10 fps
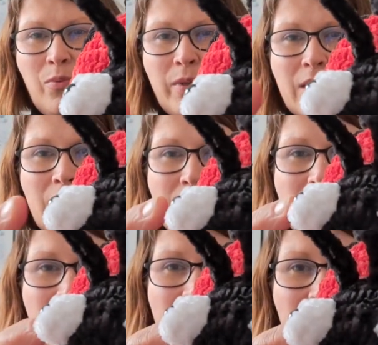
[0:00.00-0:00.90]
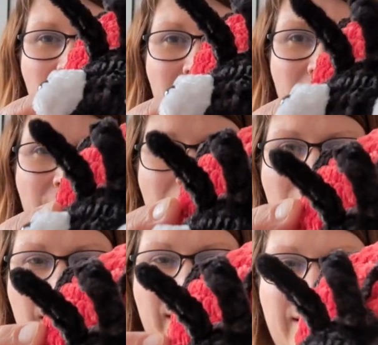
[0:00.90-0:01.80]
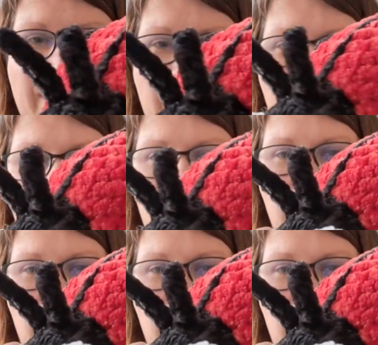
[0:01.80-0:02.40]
because the eyes, yeah,